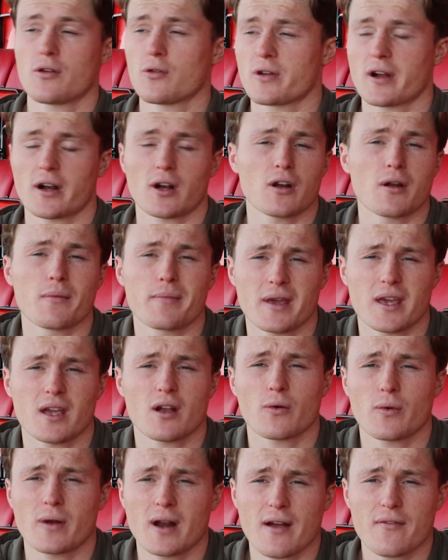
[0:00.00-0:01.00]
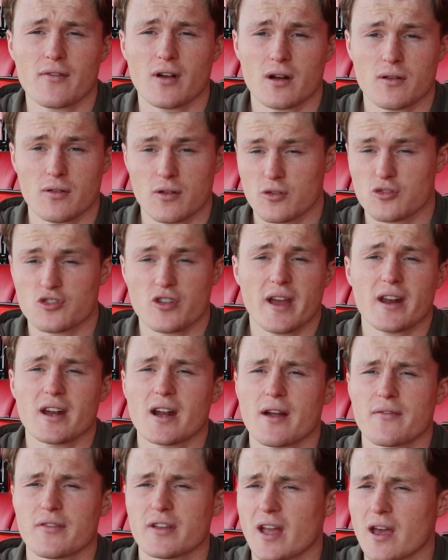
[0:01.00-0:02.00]
who they're going to be or whatever, and you're
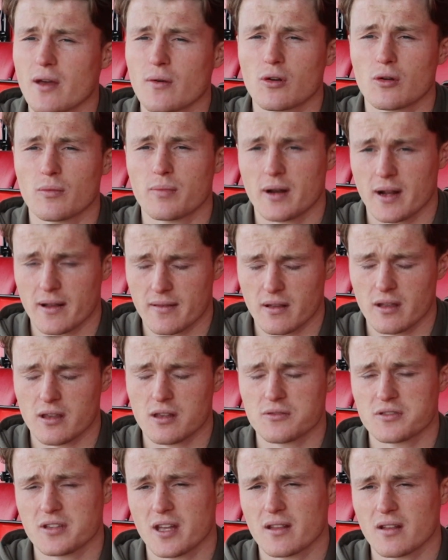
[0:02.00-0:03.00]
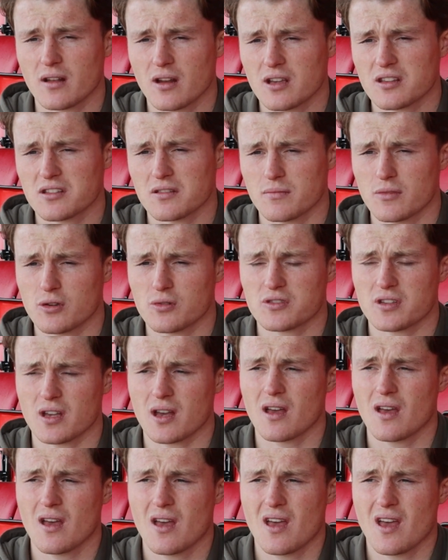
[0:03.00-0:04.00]
training every day with good players, like you said, the likes of
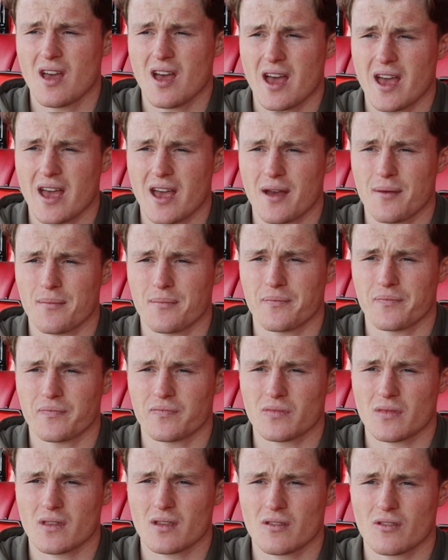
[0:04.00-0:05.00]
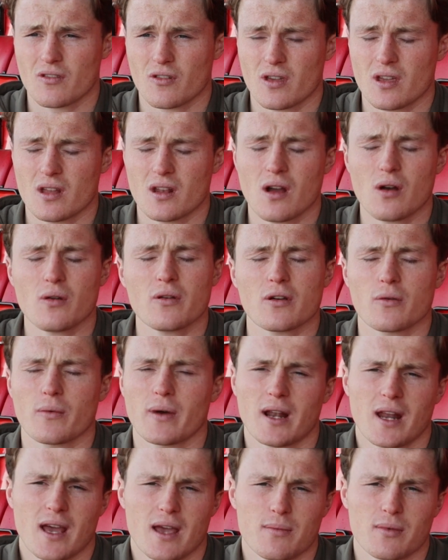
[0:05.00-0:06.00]
Moussa. Um, so you know you're
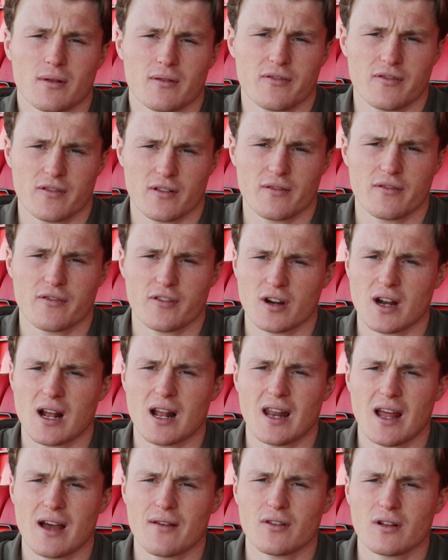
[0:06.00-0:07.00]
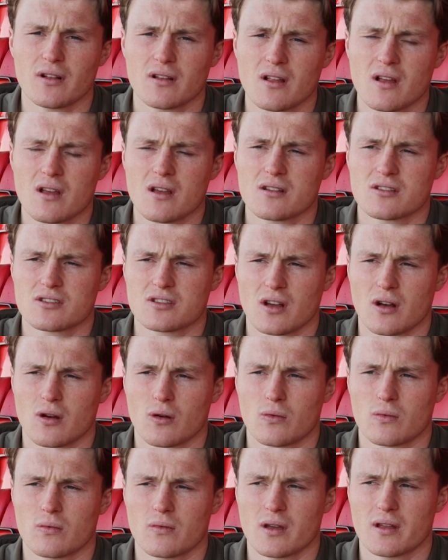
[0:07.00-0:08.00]
well able for, for that level.
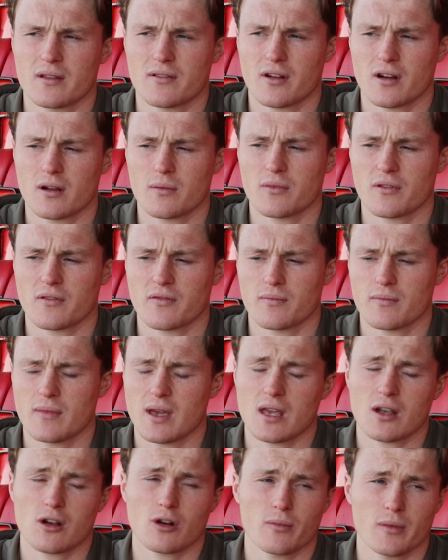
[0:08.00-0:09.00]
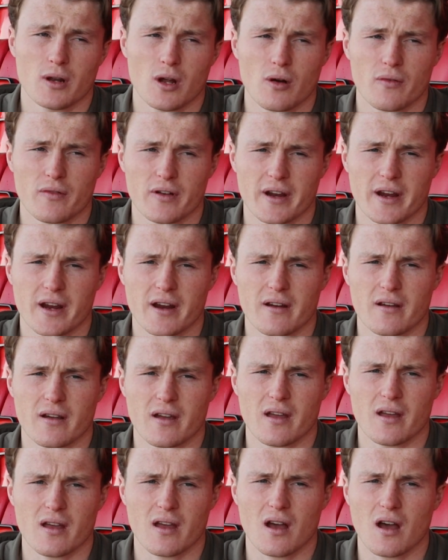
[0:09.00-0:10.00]
So in terms of me coming over here,
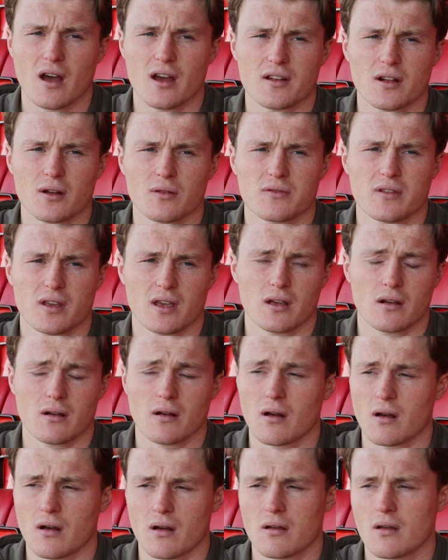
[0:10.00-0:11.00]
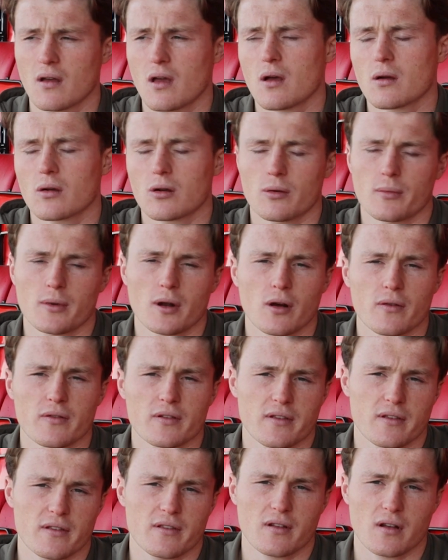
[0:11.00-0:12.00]
I don't think oh coming
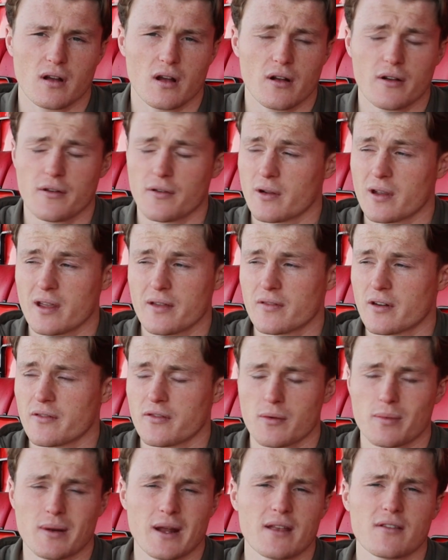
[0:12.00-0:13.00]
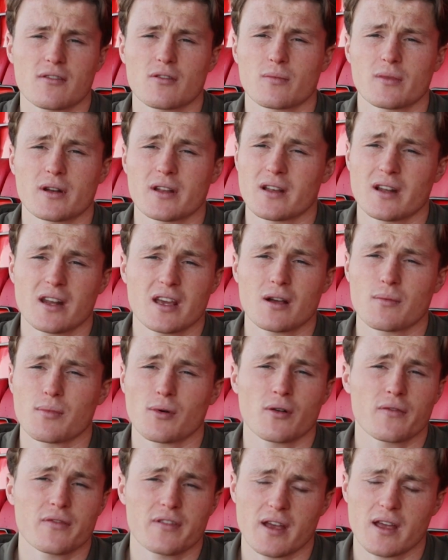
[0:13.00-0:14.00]
over to or even if you're playing someone in the league
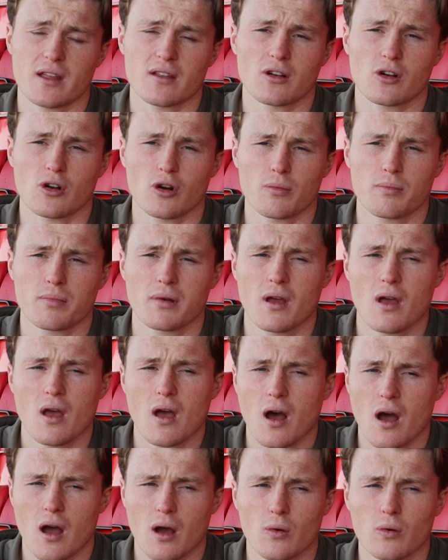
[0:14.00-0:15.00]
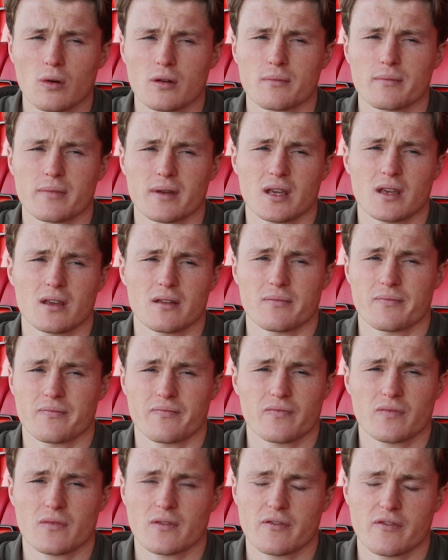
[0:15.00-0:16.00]
above, say in the cup, I wouldn't be
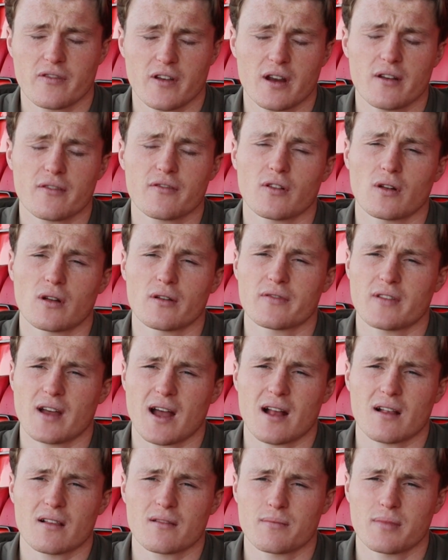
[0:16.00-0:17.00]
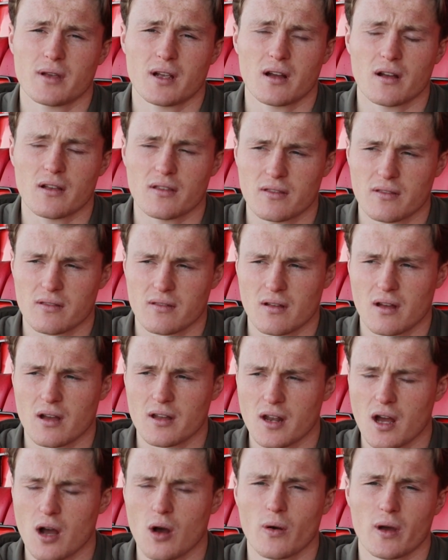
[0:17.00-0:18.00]
fearful of that because
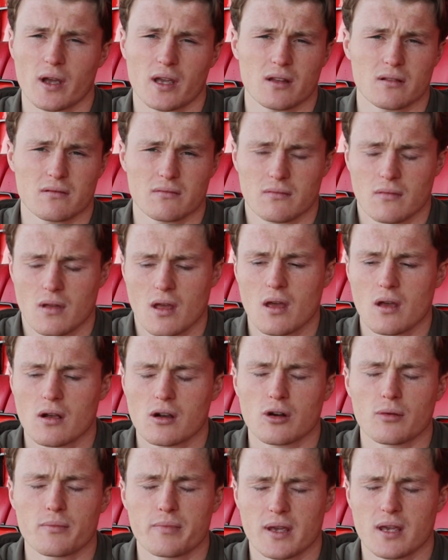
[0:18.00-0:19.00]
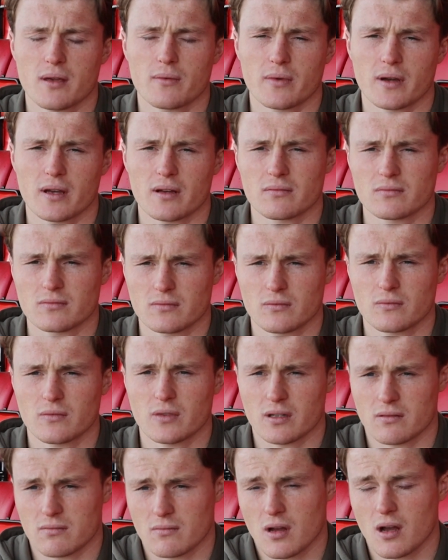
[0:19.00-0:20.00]
I know I can compete with
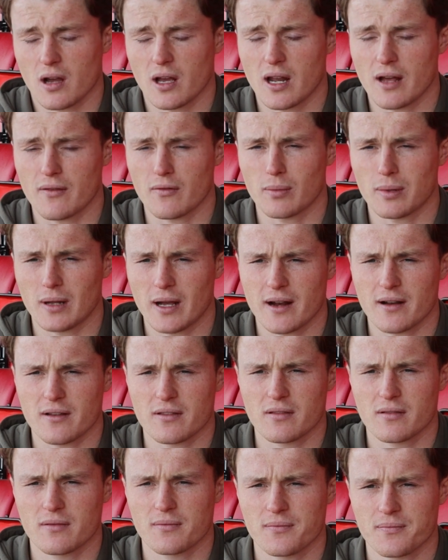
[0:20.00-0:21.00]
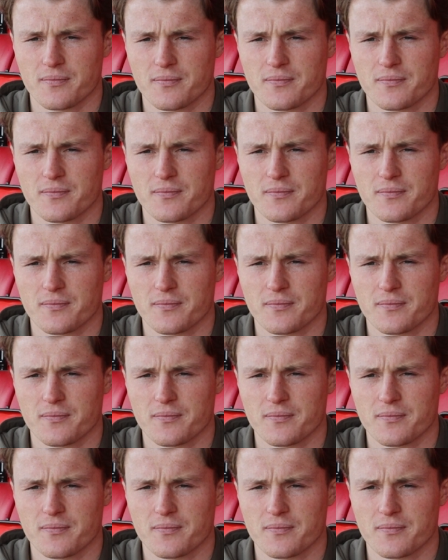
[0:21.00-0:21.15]
with high level players.